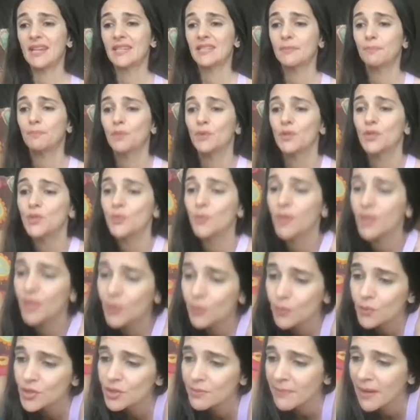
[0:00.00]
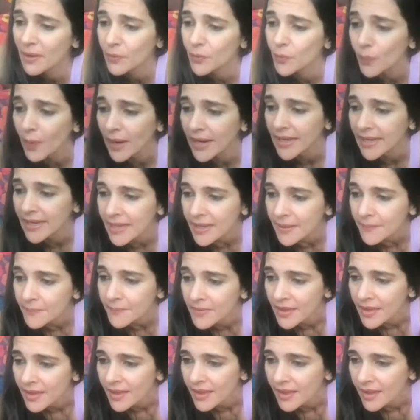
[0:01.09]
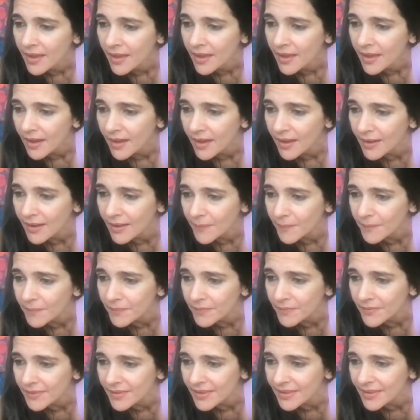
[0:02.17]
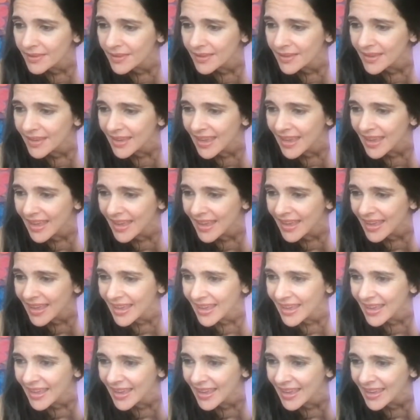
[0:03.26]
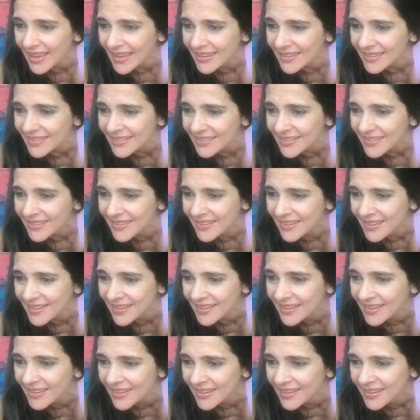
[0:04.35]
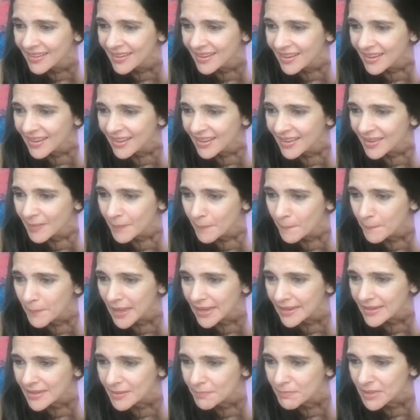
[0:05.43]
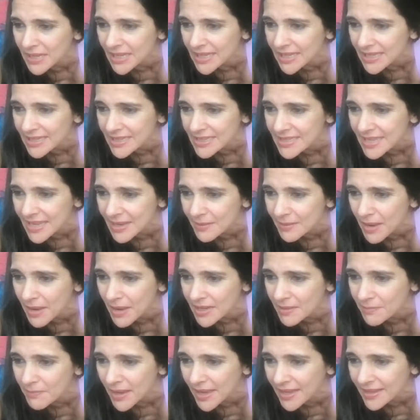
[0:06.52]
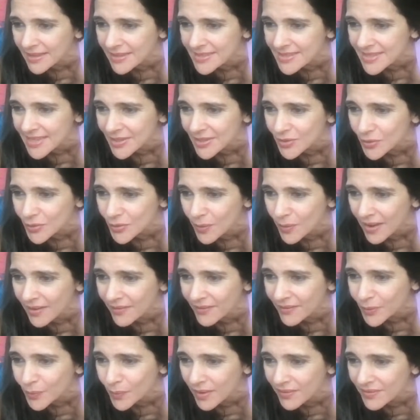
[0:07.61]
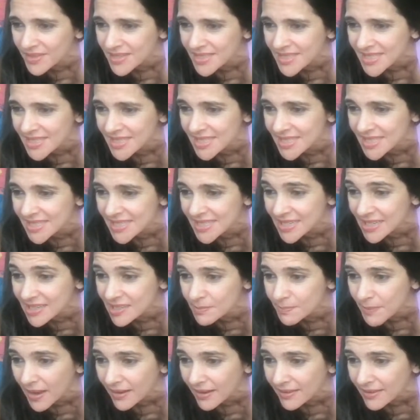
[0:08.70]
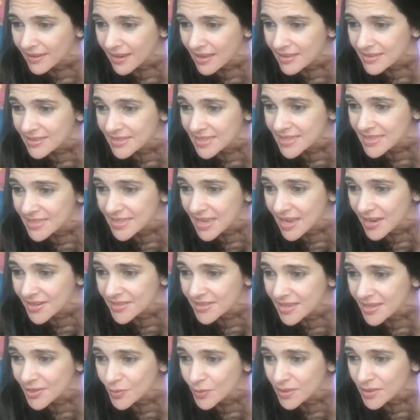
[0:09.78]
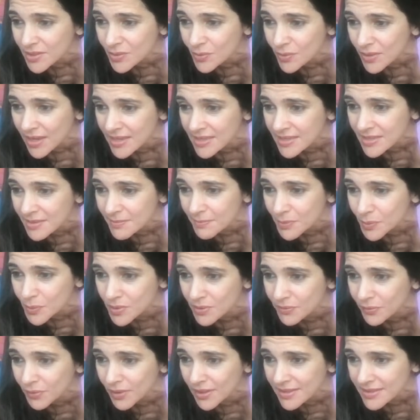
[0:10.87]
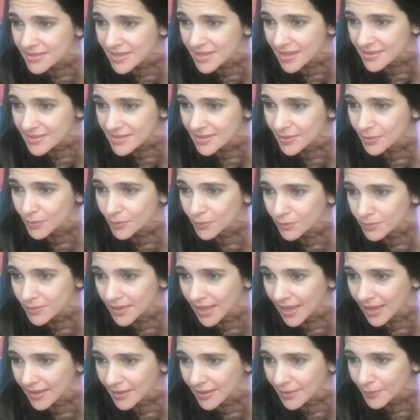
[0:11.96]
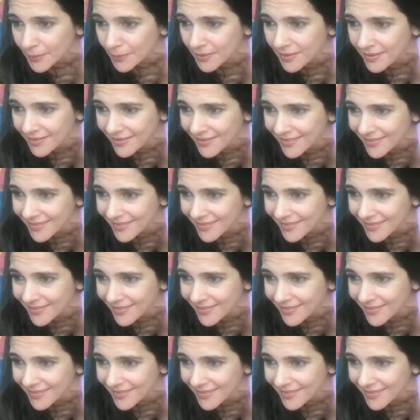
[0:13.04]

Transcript: day as opposed to a huge amount one day. Um, and Benny Ben said, you have a six pack? Nisar said, you are so nice and beautiful and sexy. Oh, thank you.